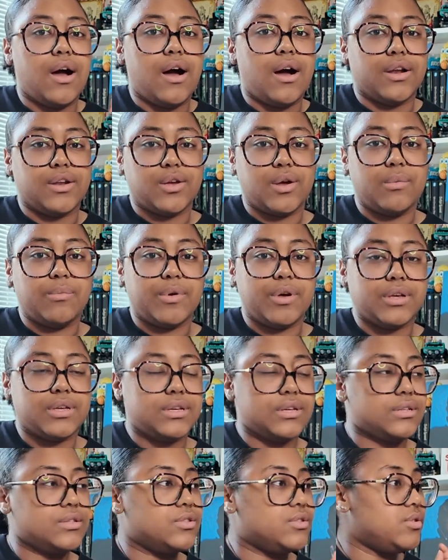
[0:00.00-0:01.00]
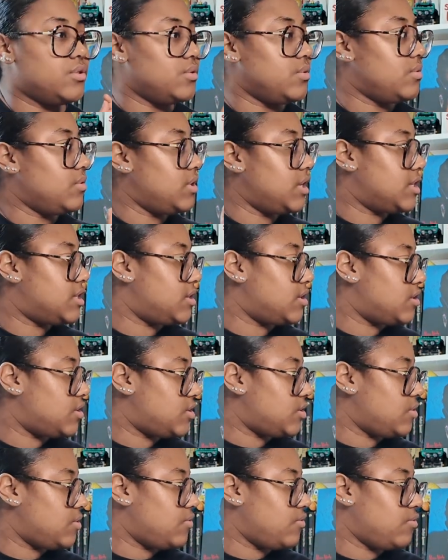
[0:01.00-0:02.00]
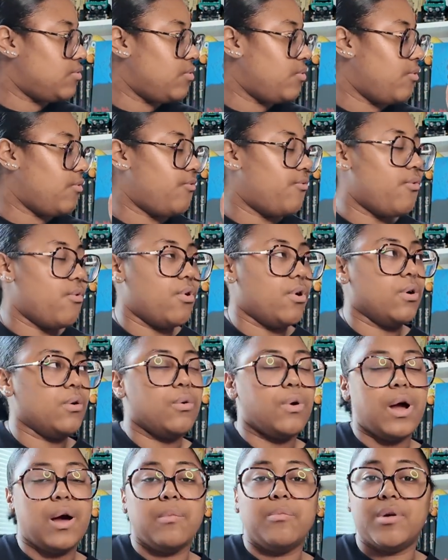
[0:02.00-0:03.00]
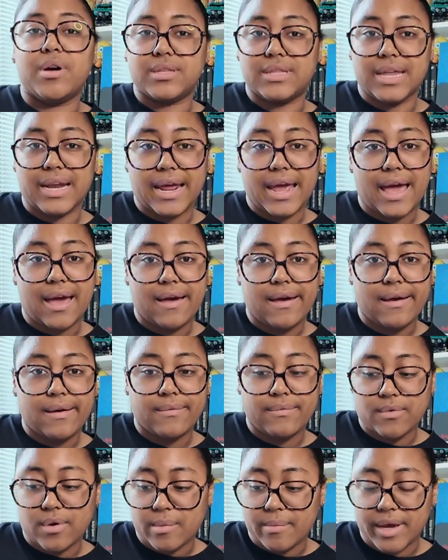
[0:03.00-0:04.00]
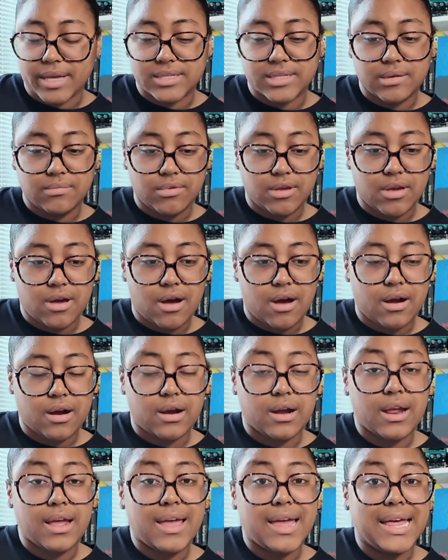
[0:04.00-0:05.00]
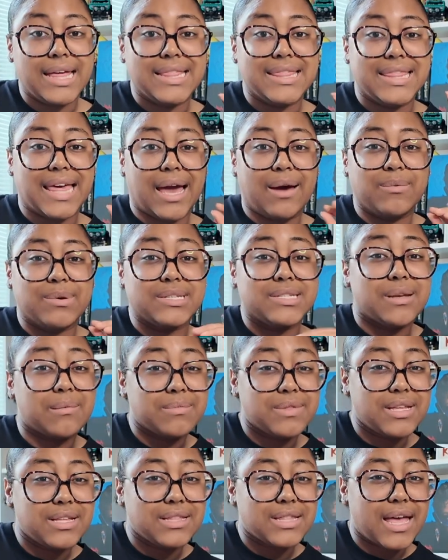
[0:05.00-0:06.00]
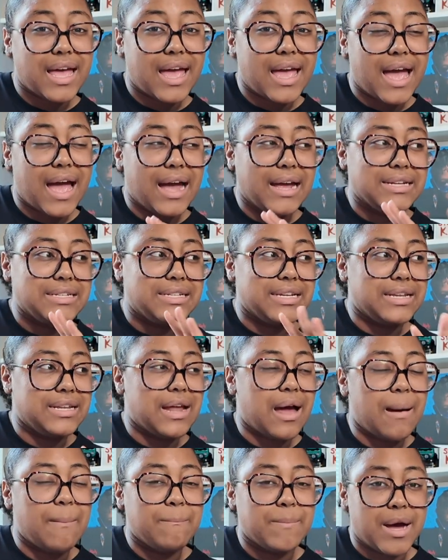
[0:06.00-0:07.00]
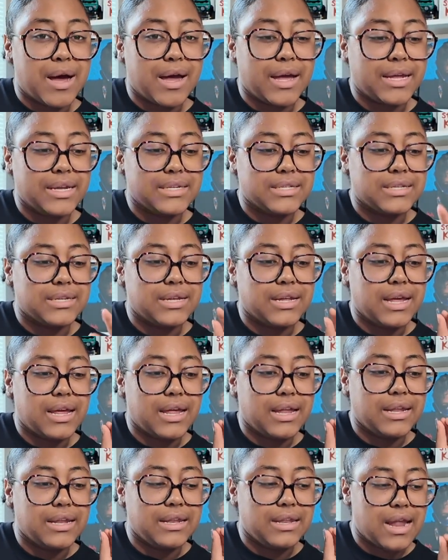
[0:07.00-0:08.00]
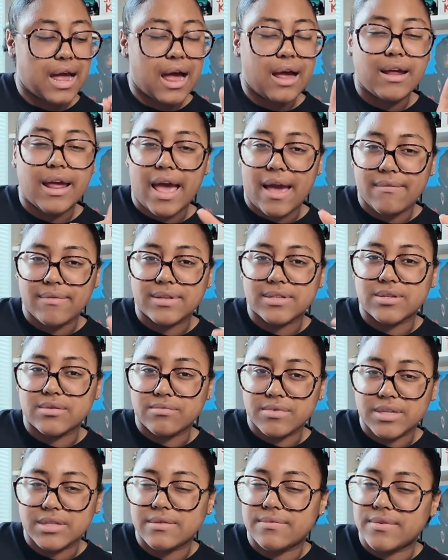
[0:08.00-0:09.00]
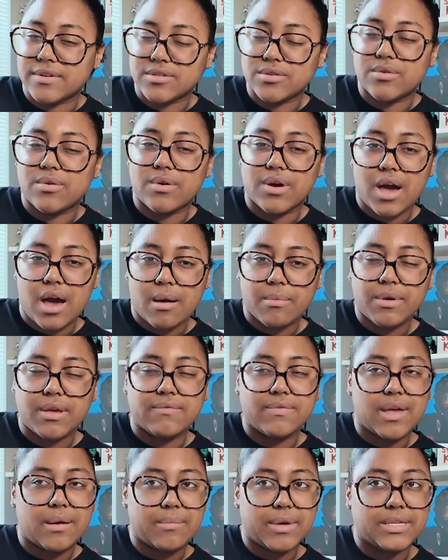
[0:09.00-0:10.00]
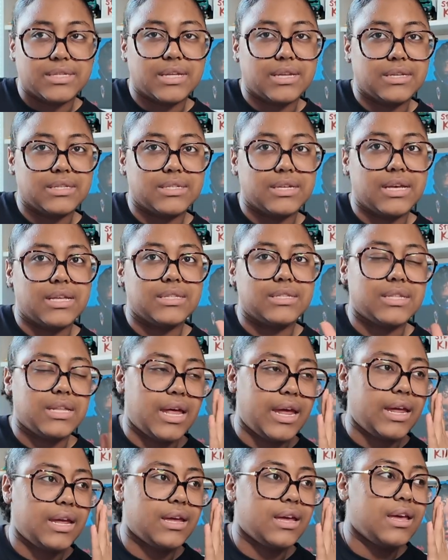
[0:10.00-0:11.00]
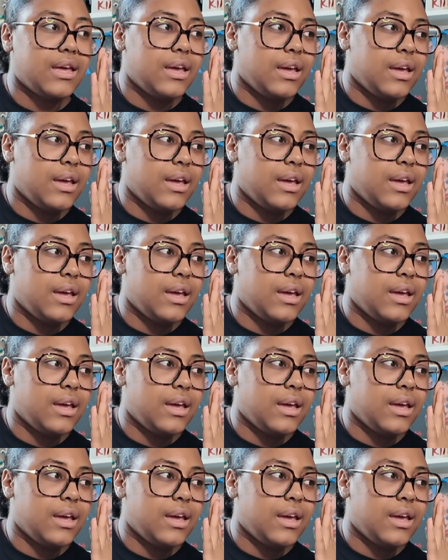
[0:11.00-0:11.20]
audiobook to listen to for a book that I have on my TBR that was something that I did not mind not having to read the physical copy, if that makes any sense. Like,